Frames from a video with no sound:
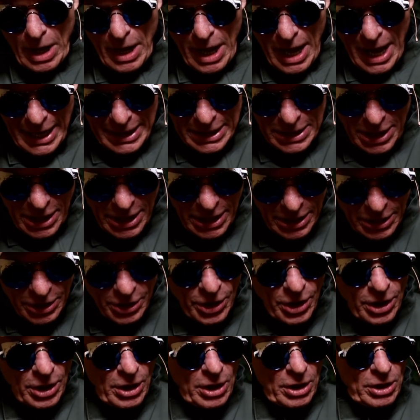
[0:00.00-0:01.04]
I,
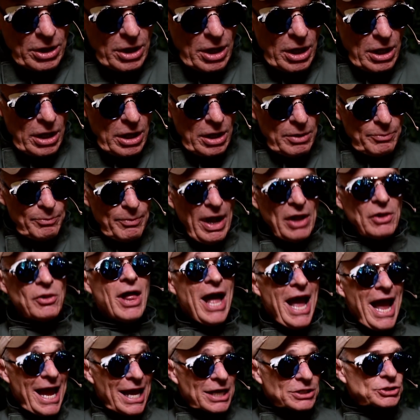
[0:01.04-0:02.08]
uh, uh, my
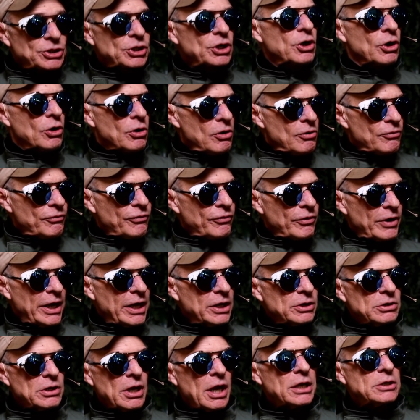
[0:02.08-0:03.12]
last
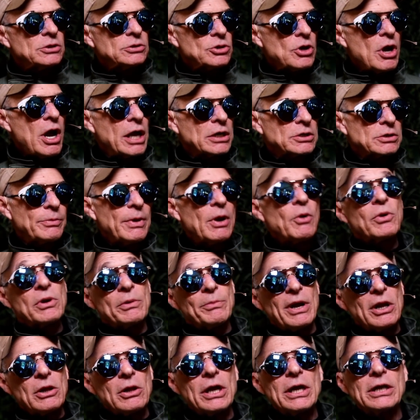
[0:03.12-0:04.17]
girlfriend, I talked about one of
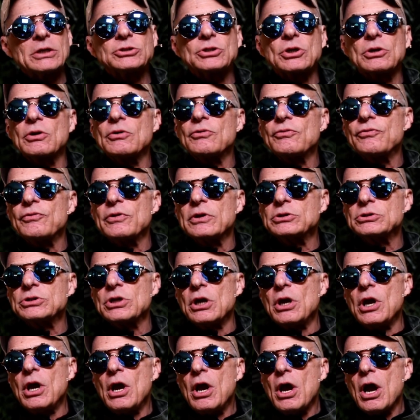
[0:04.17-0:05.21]
my last girlfriends.
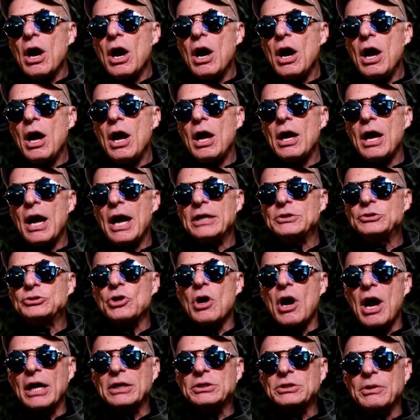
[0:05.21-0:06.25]
Uh, I
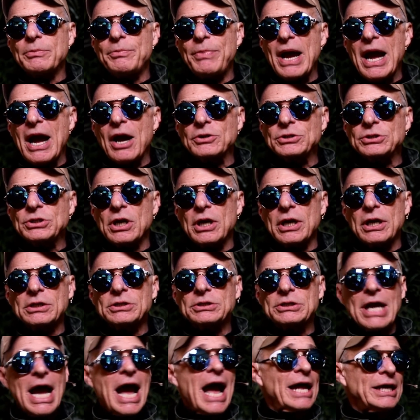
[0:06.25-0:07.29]
talked about uh,
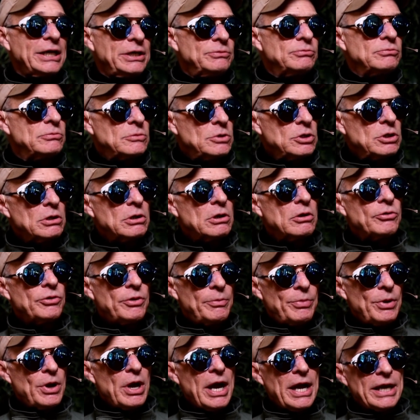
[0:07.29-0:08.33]
Dottie, you know, the
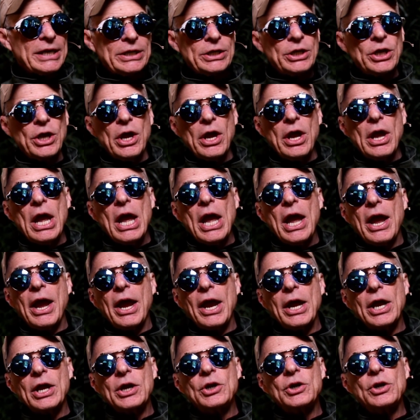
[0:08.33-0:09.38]
body,
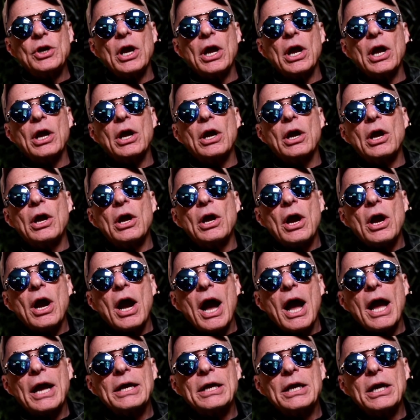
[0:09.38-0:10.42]
and uh,
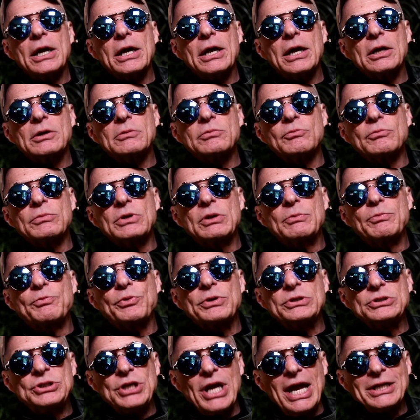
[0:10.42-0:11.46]
I uh,
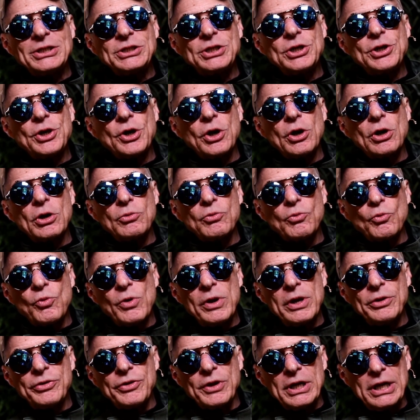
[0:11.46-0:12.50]
presented her
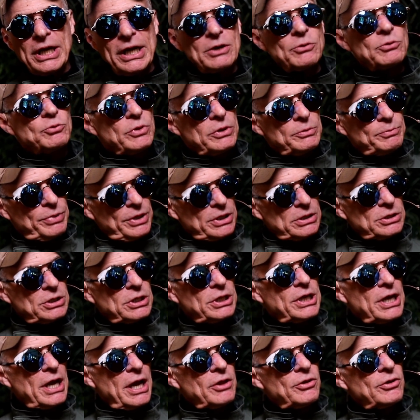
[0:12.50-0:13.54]
with, an. we'd been
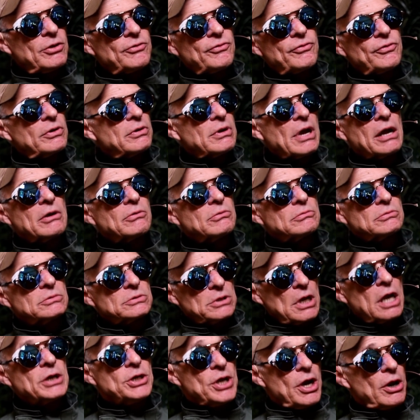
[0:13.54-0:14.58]
together for
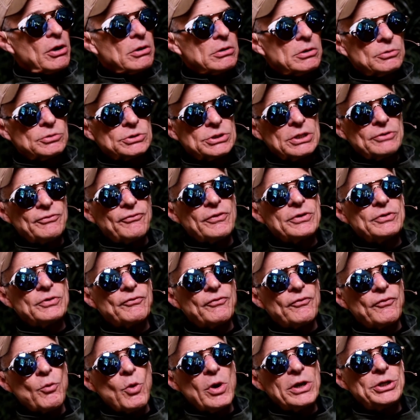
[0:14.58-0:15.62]
a year. It was
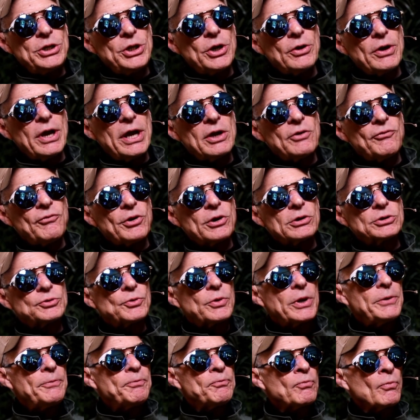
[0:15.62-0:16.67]
a one year
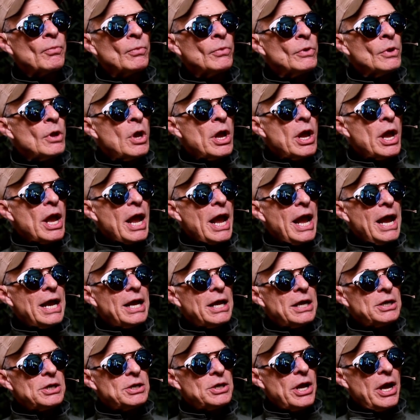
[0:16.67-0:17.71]
anniversary,
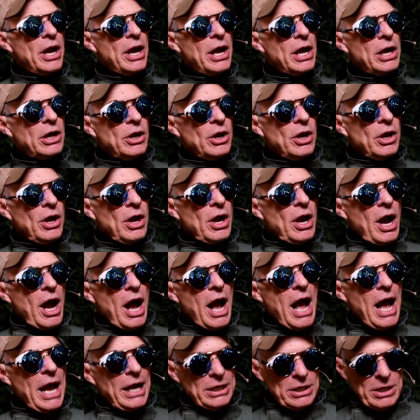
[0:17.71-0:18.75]
and
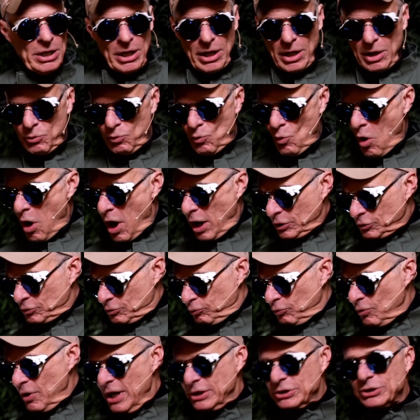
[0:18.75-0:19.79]
I uh,
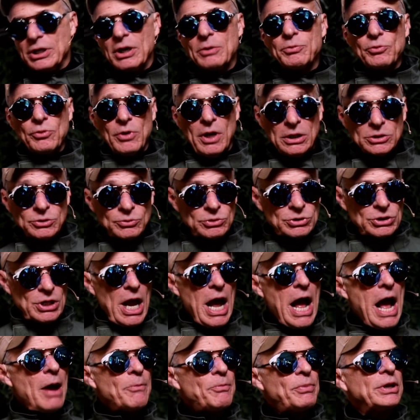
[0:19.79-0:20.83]
walked Russ up. Russ was
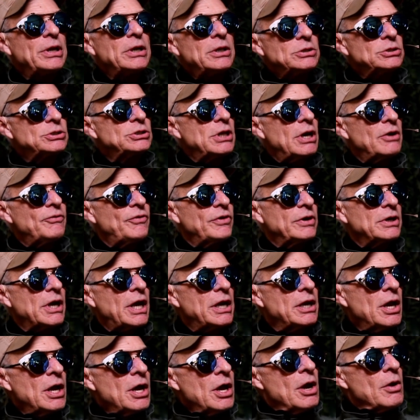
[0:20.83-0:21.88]
hopping and stuff, and
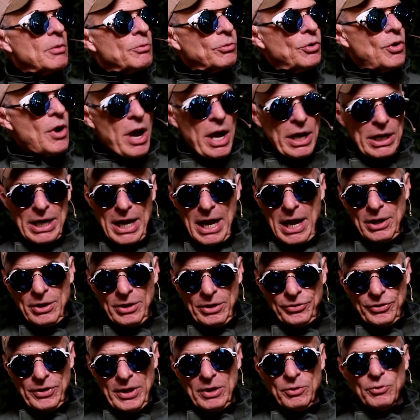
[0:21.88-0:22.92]
I brought out a
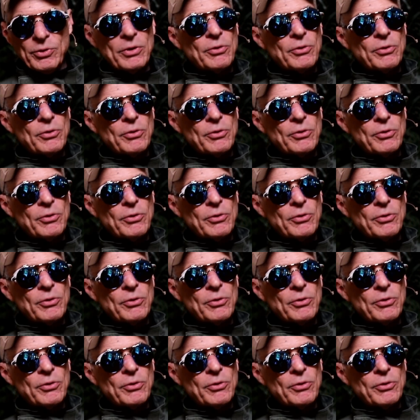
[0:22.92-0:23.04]
thing.